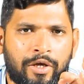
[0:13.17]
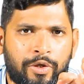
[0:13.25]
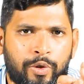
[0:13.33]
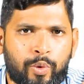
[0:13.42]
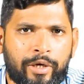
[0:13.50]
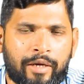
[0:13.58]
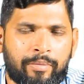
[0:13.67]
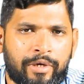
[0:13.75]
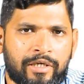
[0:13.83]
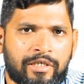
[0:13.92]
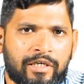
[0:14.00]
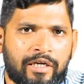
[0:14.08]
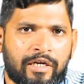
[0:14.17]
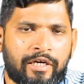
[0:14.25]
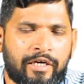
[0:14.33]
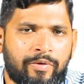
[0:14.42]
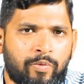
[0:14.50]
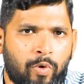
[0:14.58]
you can basically
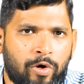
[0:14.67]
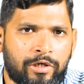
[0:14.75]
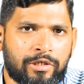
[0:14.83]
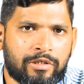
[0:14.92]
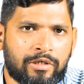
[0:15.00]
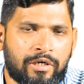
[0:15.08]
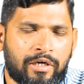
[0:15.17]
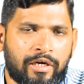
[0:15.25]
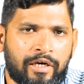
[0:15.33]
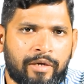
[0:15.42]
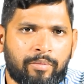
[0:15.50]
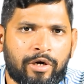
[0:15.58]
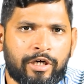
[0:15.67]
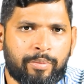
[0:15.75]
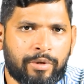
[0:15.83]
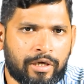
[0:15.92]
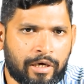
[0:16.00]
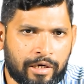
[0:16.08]
invoice in
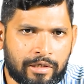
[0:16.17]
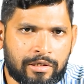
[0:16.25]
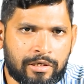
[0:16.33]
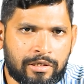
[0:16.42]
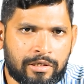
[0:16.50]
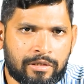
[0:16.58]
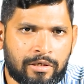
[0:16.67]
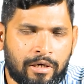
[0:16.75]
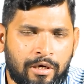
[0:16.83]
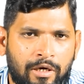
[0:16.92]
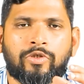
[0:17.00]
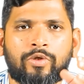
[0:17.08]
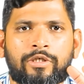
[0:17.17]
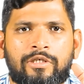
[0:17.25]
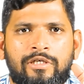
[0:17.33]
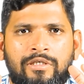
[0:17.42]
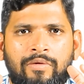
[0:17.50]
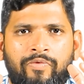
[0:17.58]
multiple currencies. So the
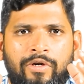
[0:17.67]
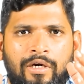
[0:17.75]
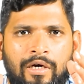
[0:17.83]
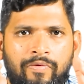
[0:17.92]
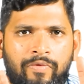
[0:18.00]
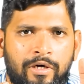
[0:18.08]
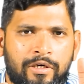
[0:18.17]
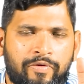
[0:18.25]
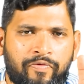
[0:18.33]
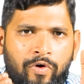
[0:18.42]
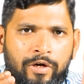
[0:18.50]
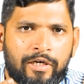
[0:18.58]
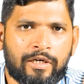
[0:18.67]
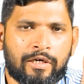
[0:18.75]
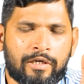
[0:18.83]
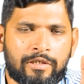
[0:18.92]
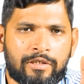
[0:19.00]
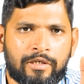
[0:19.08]
system will convert the foreign
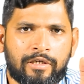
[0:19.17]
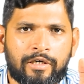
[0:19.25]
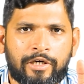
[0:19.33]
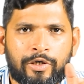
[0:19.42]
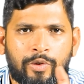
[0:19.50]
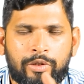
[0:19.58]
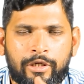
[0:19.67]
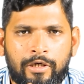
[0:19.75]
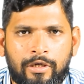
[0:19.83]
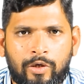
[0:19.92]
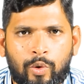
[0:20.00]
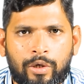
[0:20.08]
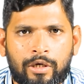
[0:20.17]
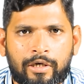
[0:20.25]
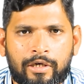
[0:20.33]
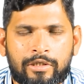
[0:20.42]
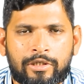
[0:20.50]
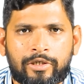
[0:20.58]
currency into the local
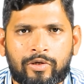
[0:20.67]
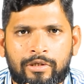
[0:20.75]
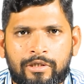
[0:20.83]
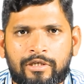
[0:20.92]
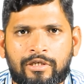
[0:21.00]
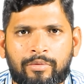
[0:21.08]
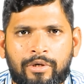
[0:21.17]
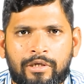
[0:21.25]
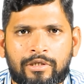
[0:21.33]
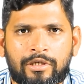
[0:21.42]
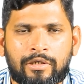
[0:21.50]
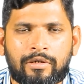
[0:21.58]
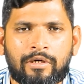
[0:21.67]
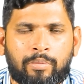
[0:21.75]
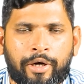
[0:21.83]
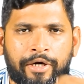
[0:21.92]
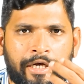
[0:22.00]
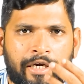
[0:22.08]
currency or the system currency
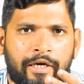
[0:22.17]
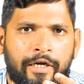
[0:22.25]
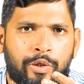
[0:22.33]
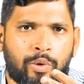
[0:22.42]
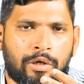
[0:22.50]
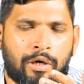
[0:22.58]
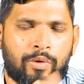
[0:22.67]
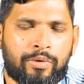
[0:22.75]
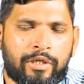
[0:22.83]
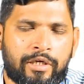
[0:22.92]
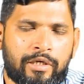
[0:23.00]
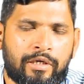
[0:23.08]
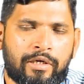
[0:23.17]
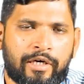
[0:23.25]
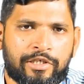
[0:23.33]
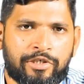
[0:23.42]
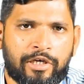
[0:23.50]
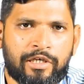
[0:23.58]
by taking into account the
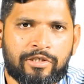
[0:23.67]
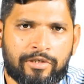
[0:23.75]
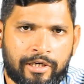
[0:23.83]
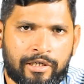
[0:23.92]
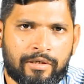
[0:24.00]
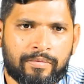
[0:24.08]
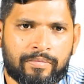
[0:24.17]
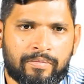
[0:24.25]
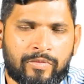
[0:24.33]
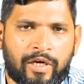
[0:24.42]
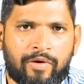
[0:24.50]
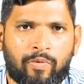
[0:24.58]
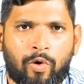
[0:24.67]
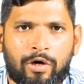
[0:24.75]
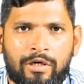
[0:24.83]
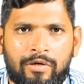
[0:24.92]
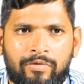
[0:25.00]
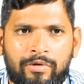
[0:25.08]
exchange rate, and
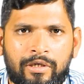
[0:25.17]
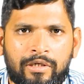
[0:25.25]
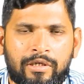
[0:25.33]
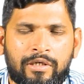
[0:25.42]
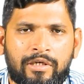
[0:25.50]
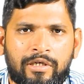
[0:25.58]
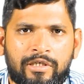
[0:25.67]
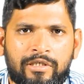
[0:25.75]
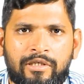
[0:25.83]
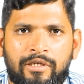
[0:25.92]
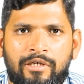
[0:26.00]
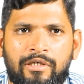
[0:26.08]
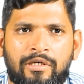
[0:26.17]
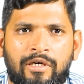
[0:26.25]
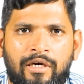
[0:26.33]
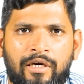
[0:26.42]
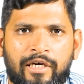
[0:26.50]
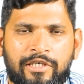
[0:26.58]
whatever is the
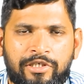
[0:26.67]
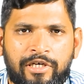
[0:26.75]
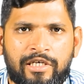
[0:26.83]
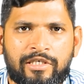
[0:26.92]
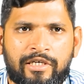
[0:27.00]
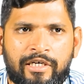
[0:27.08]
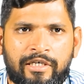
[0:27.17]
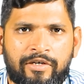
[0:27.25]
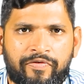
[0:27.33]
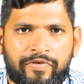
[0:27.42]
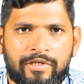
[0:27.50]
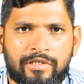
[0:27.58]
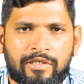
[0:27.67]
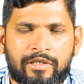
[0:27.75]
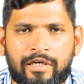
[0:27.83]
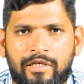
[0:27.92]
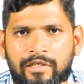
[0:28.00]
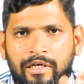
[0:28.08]
exchange rate difference
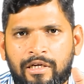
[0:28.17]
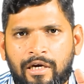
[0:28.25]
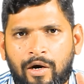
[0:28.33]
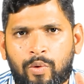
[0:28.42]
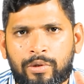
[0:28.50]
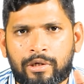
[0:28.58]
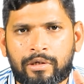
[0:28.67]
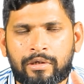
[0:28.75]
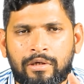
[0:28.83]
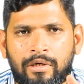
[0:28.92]
that is encountered